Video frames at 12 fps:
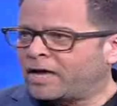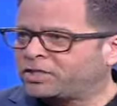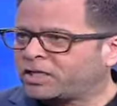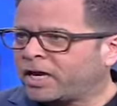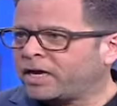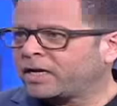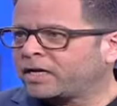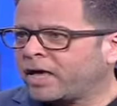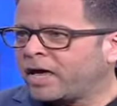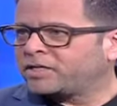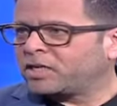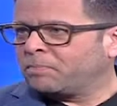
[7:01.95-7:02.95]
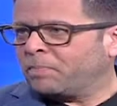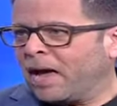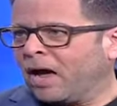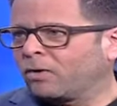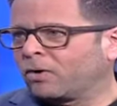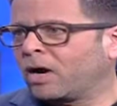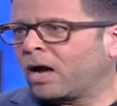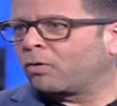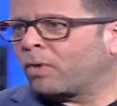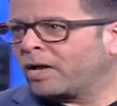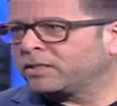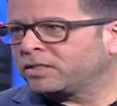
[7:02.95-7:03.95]
educate, engage, and empower
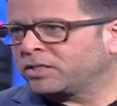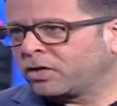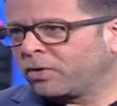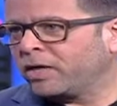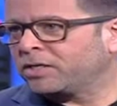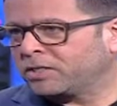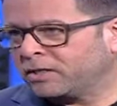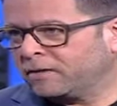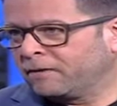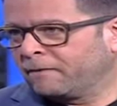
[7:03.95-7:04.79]
our rising generation.